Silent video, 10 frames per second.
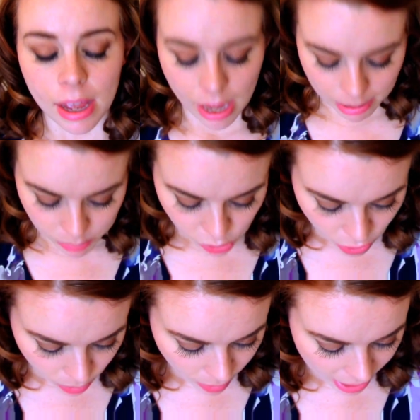Um,
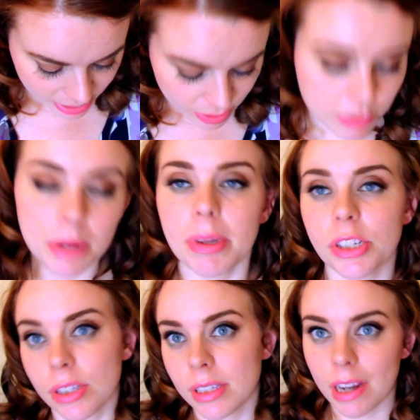so I didn't want to
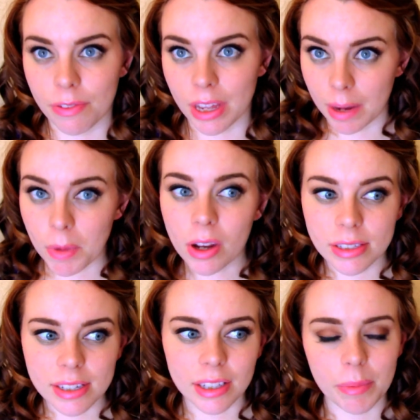mention stuff that I'm
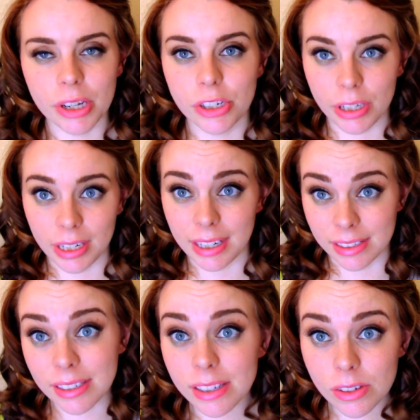constantly mentioning
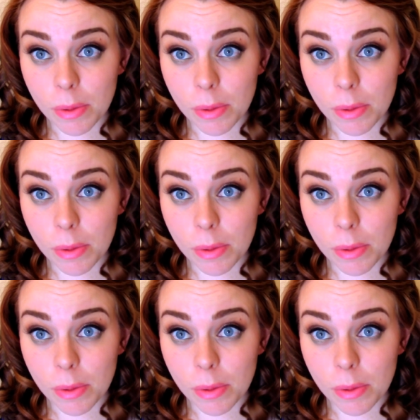in seasonal